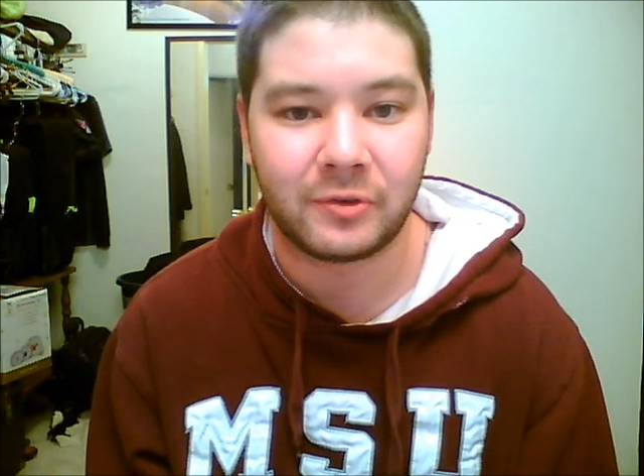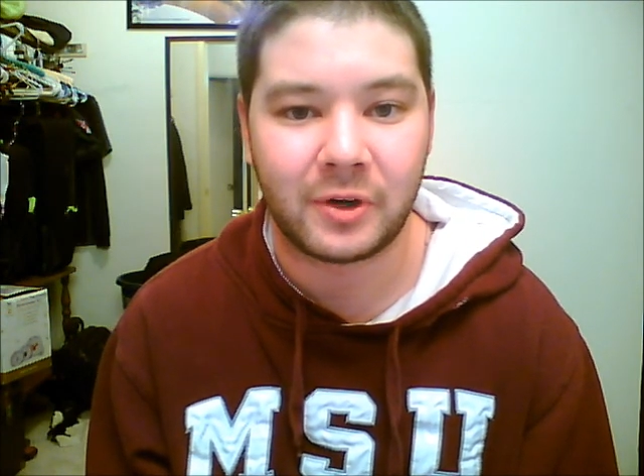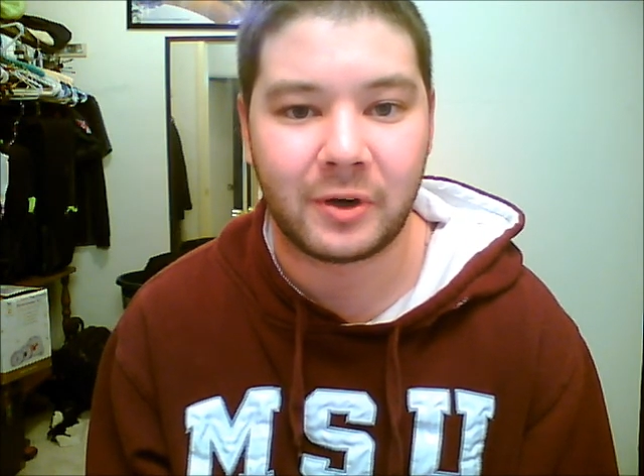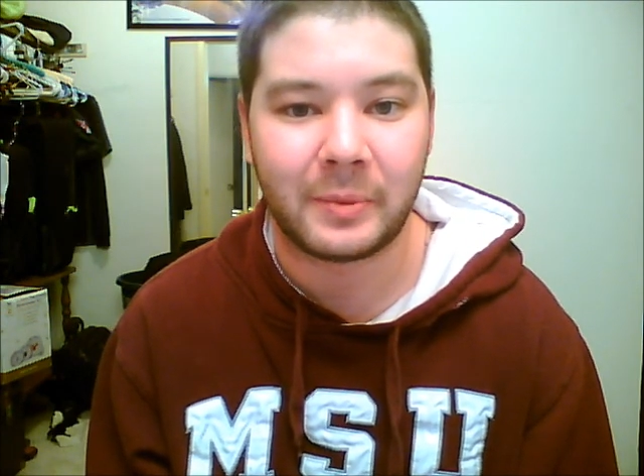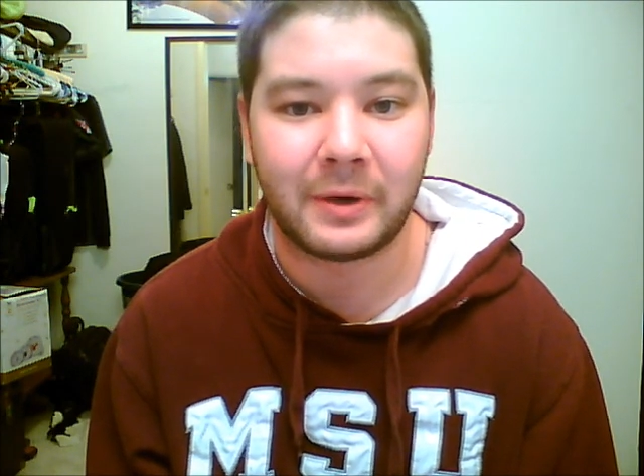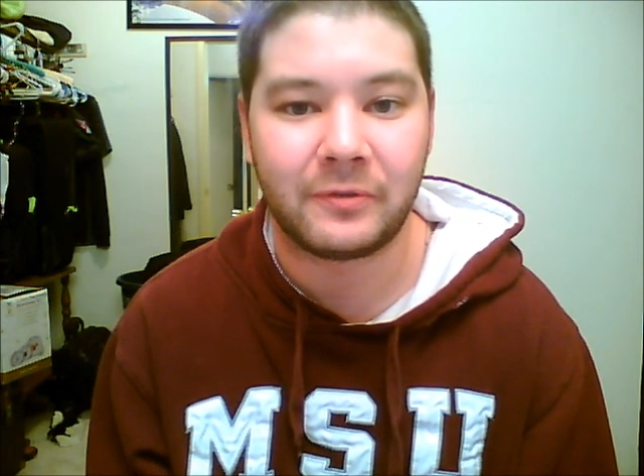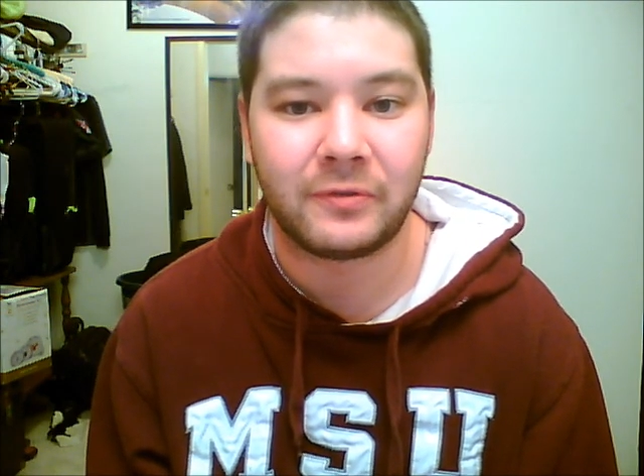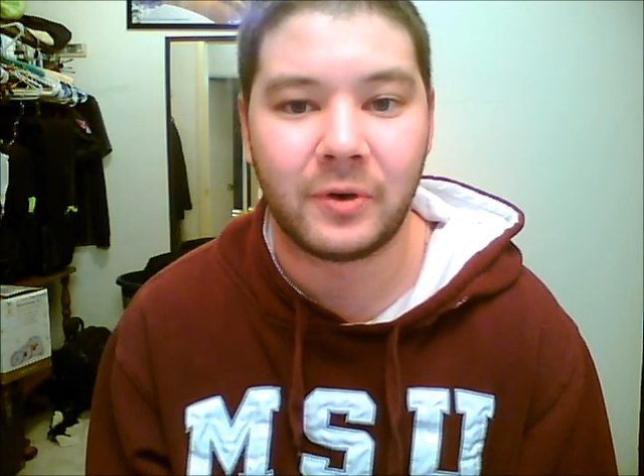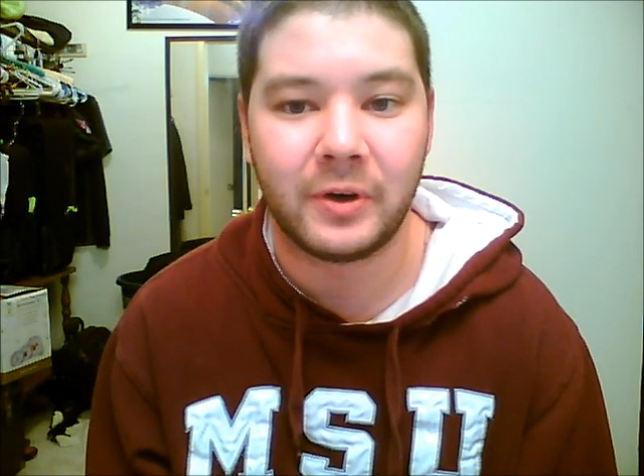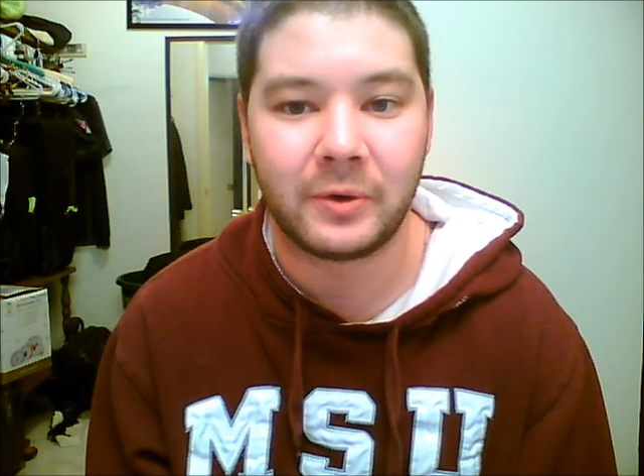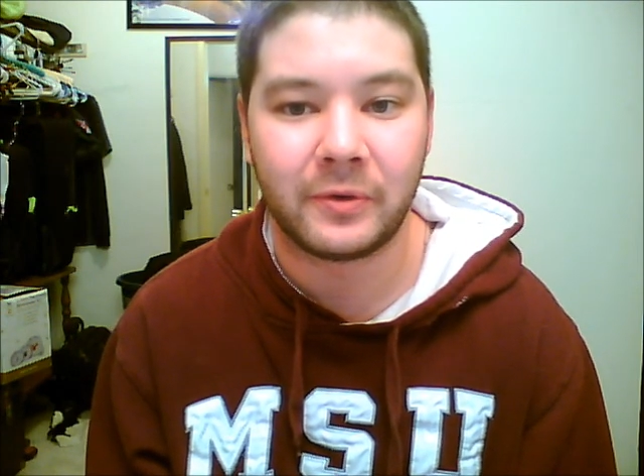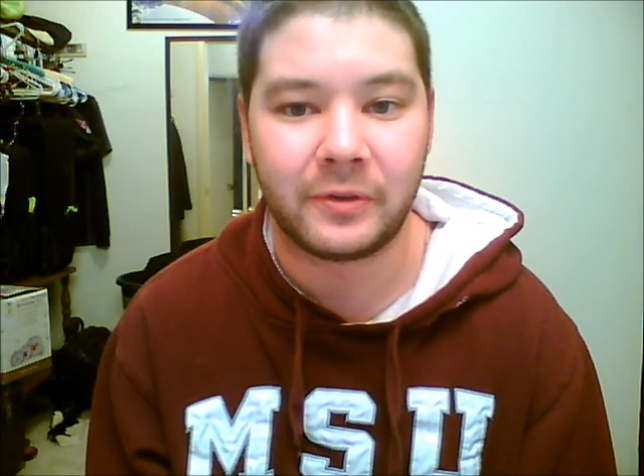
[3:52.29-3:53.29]
about
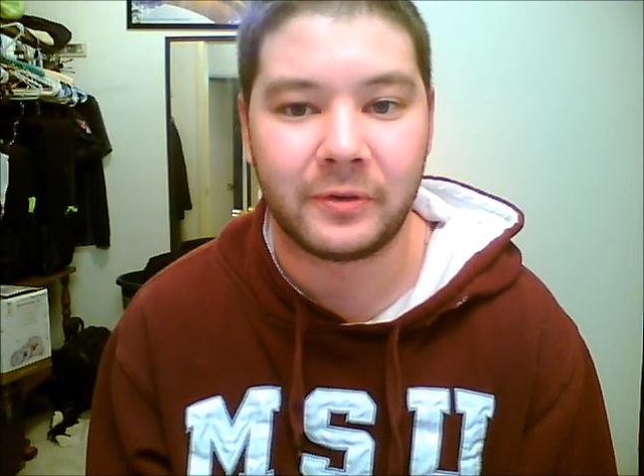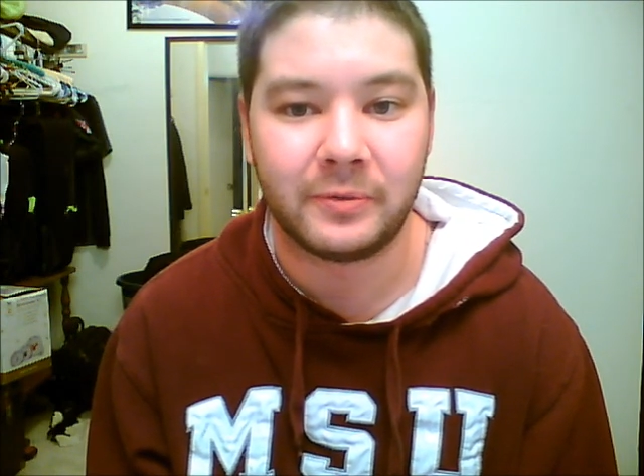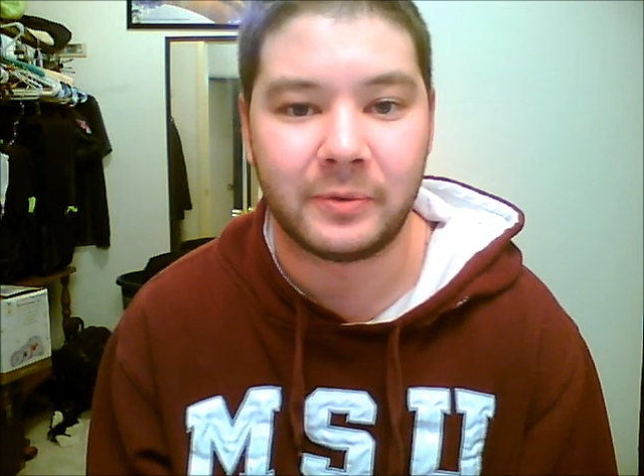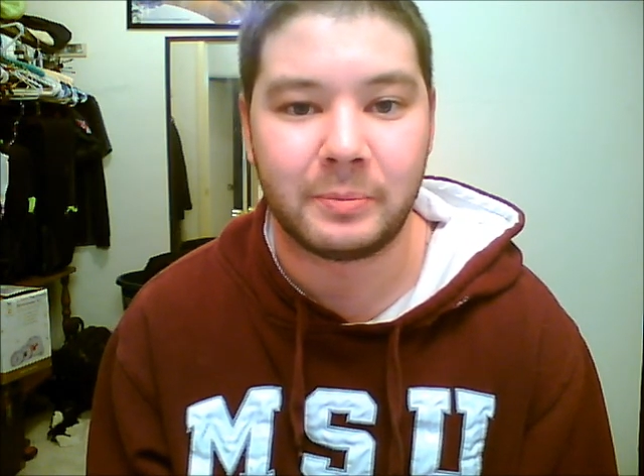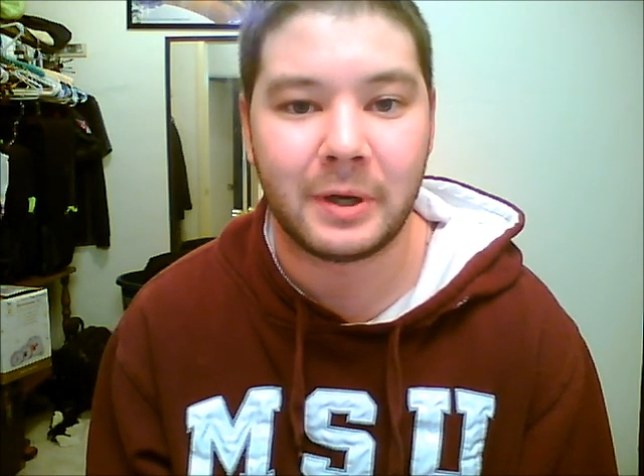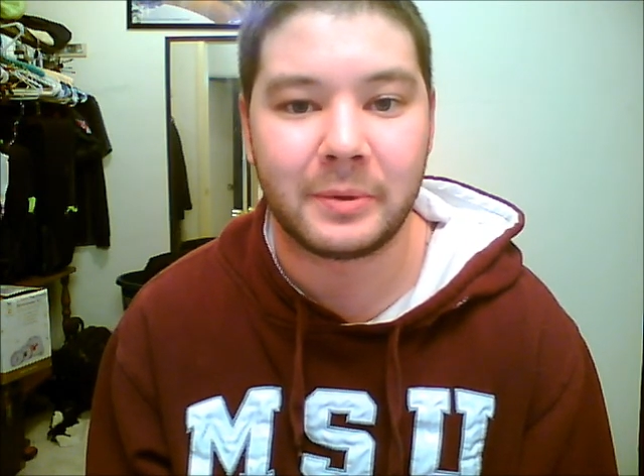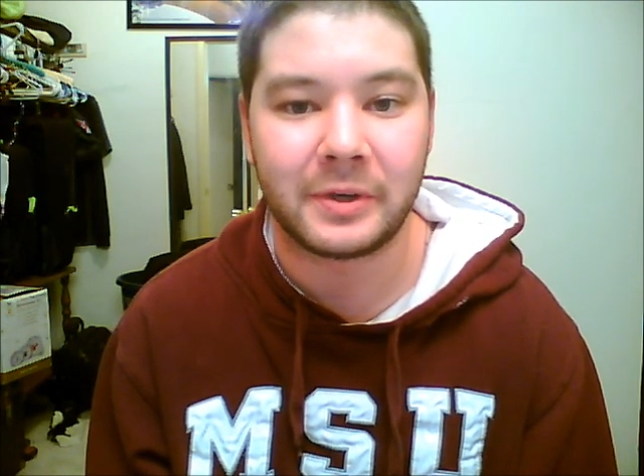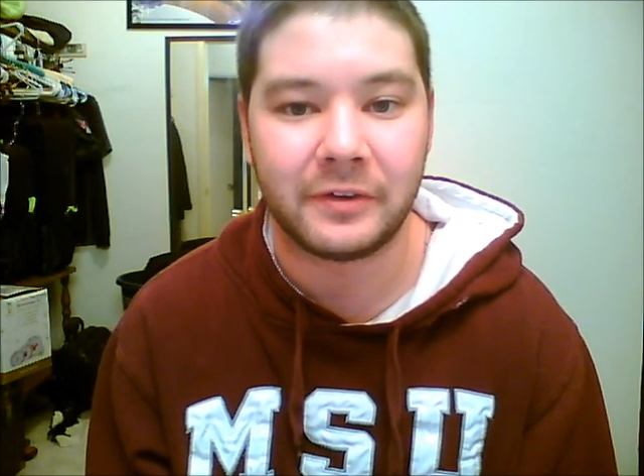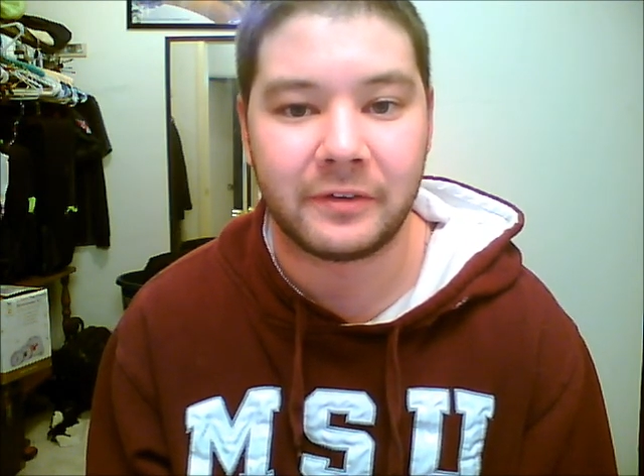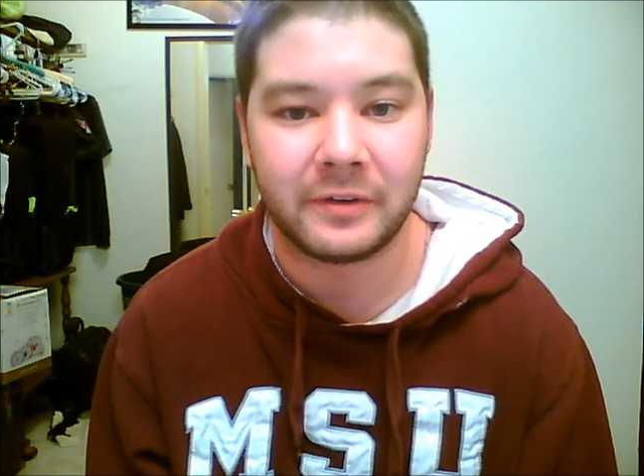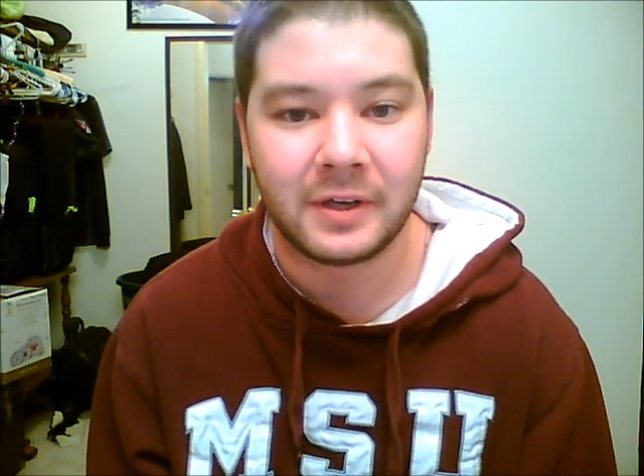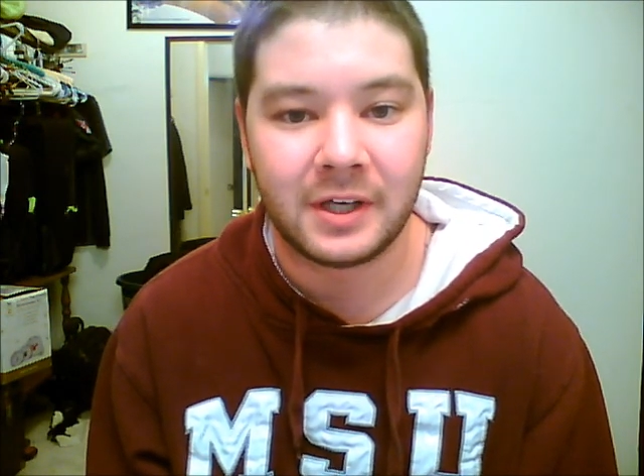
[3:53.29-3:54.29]
voting with the Republicans.